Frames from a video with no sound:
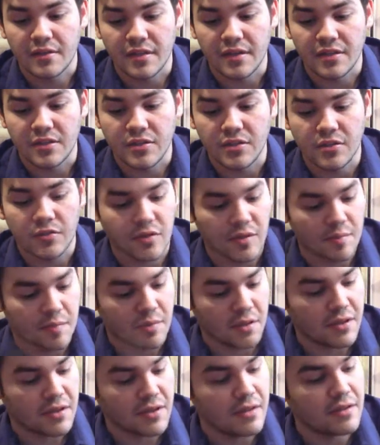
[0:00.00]
Nice good grip
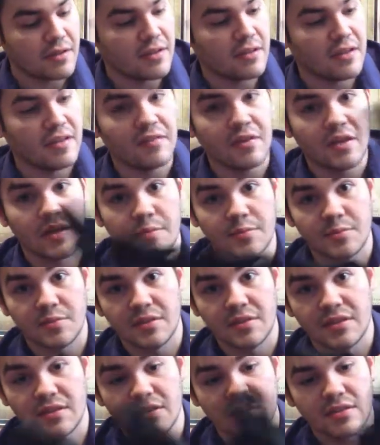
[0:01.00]
on it, and it even comes
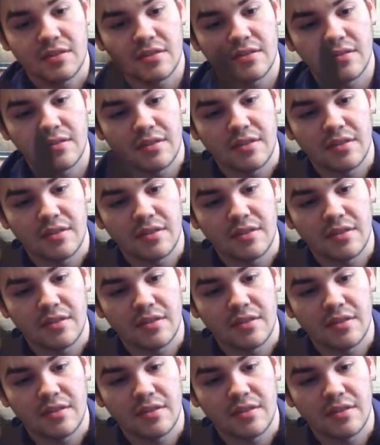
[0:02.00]
with this